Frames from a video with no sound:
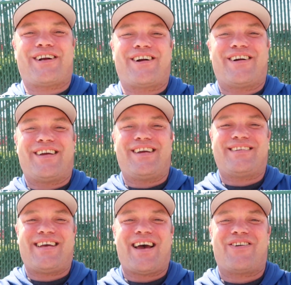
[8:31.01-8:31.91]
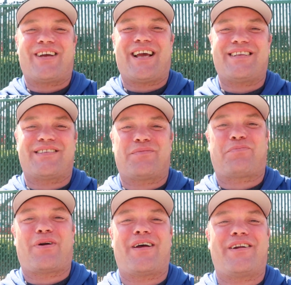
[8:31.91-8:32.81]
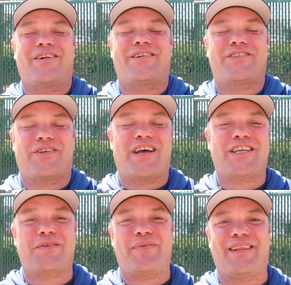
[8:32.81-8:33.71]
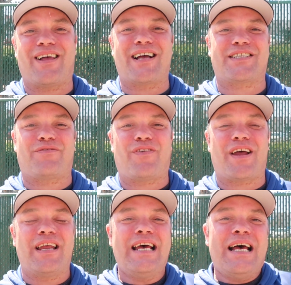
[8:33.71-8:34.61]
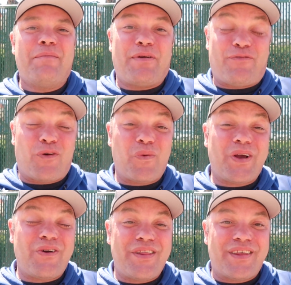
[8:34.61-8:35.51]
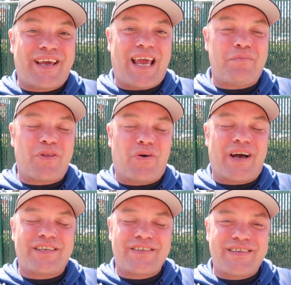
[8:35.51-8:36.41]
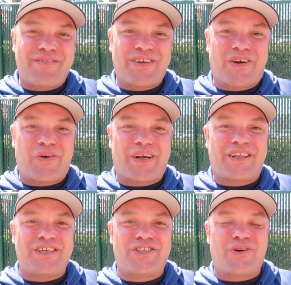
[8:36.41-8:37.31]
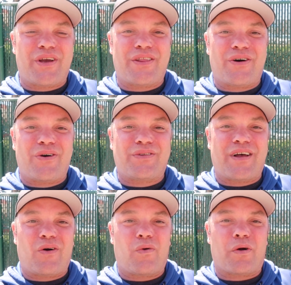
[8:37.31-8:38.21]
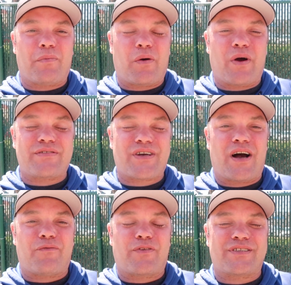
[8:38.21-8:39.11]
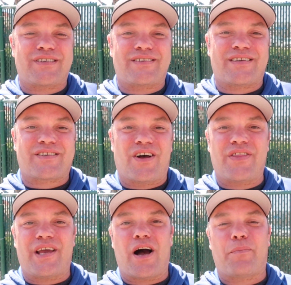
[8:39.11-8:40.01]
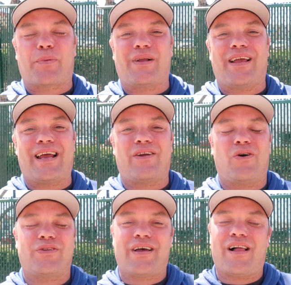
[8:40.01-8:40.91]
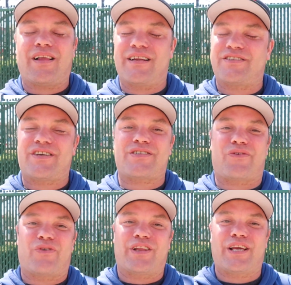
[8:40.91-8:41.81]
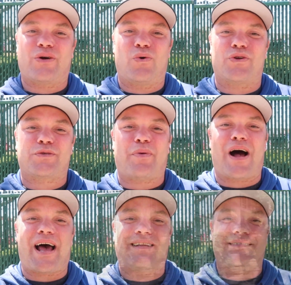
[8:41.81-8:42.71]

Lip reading: are in town against the Predators, so that should be lots of fun. Before we go to the game though, I just have to quickly show you the hotel where my wife's conference is. It's called the Opryland Hotel, and it's just a really cool spot.